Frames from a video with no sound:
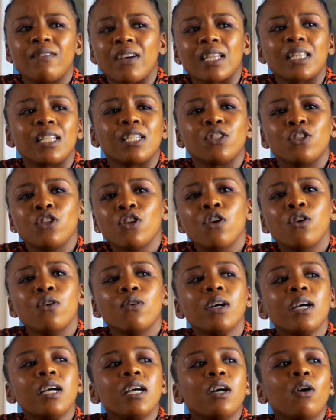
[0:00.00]
fact that,
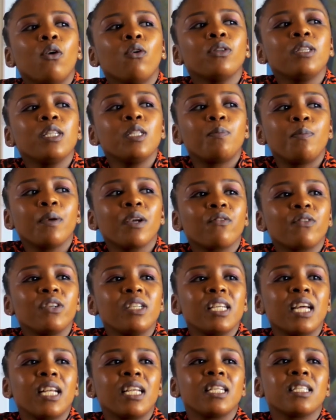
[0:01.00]
all these big
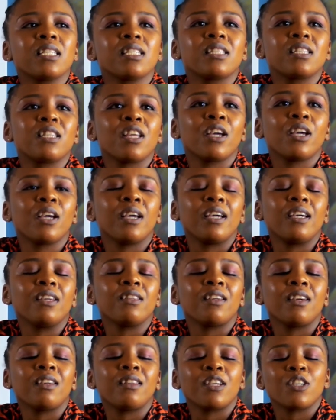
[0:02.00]
retailers,
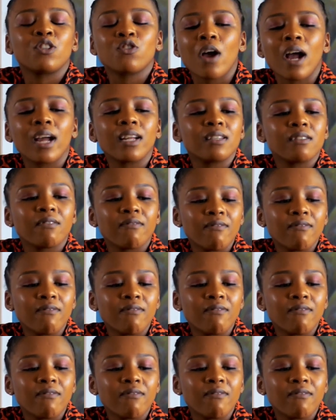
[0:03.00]
they're trying to